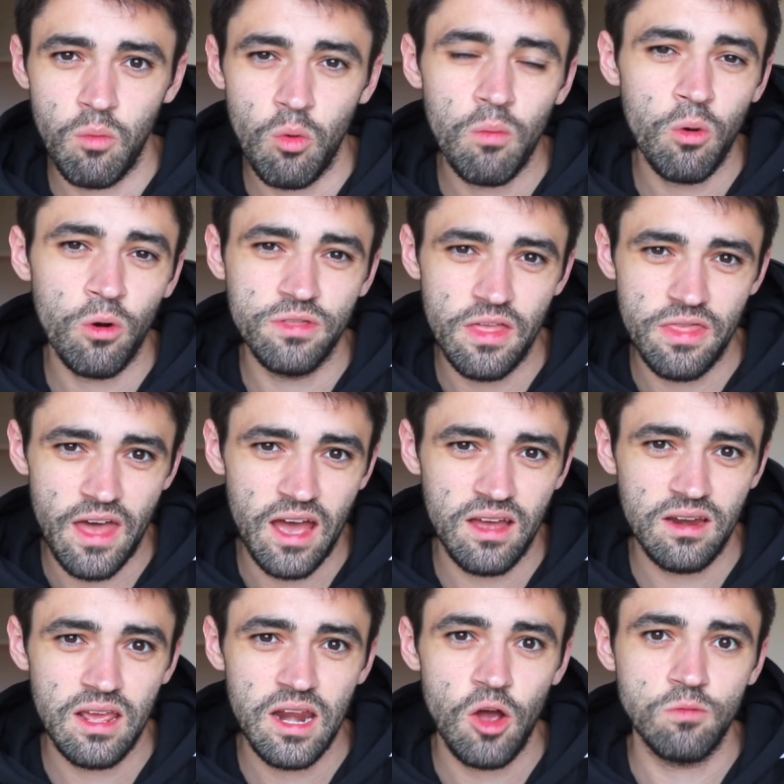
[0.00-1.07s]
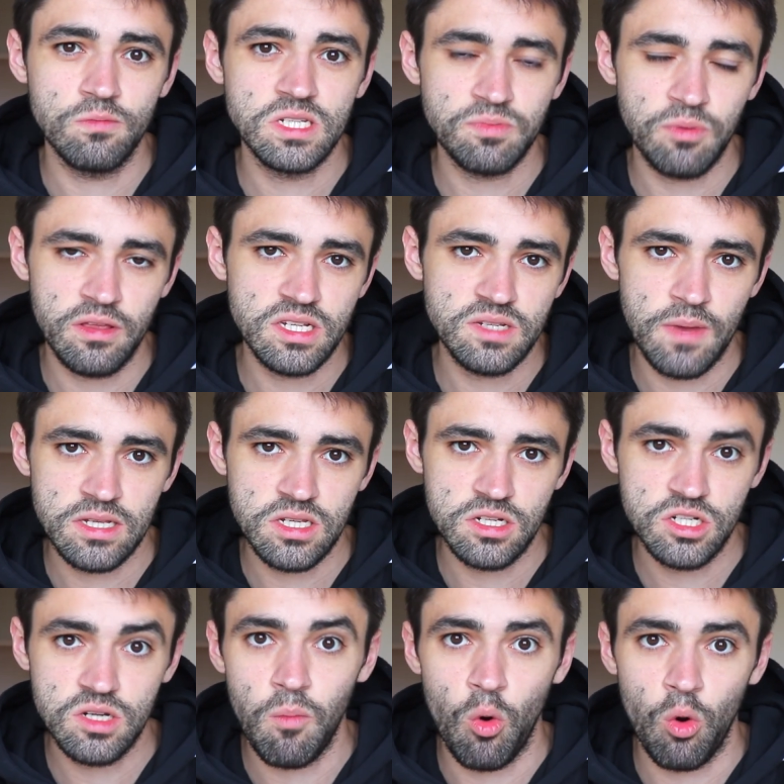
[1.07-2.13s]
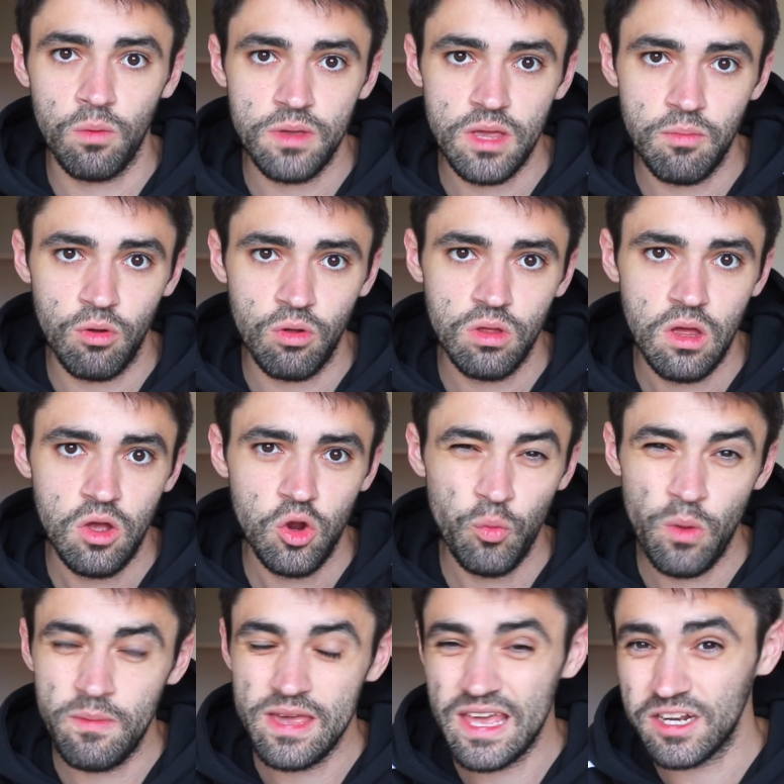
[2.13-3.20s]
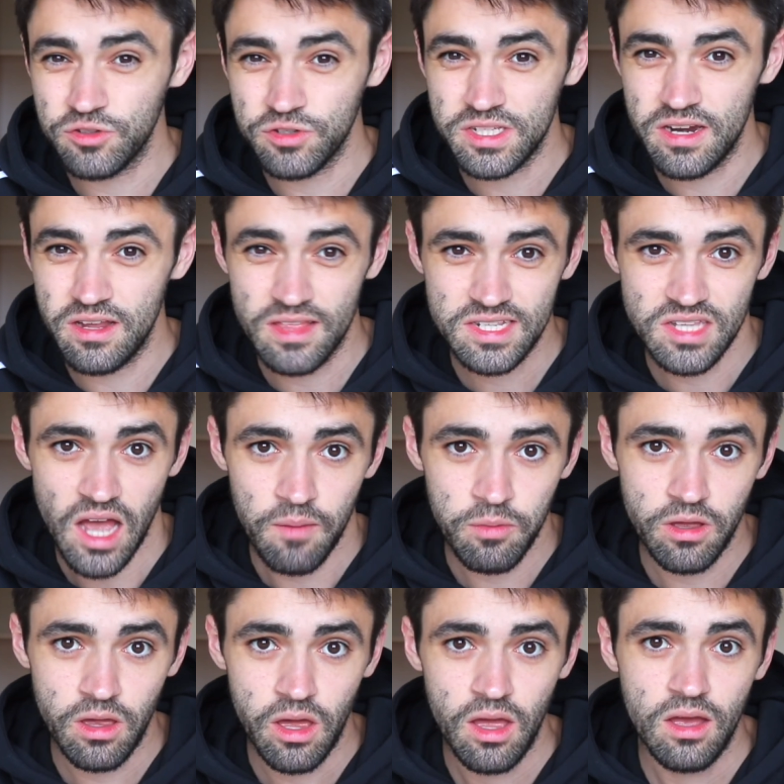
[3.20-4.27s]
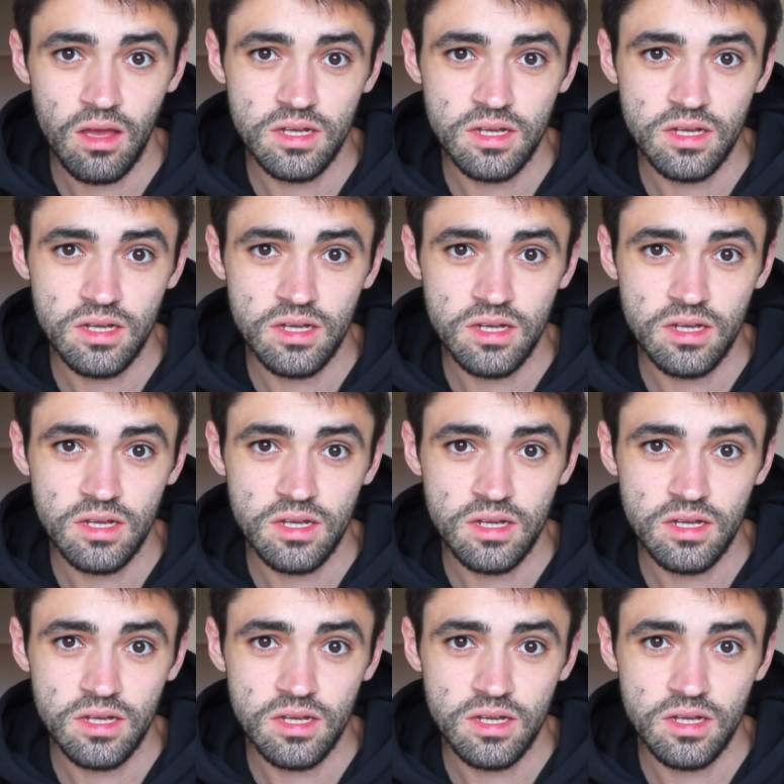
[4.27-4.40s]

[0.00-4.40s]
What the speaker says: more important than that, it helps spread this message to more people who may be interested in this topic.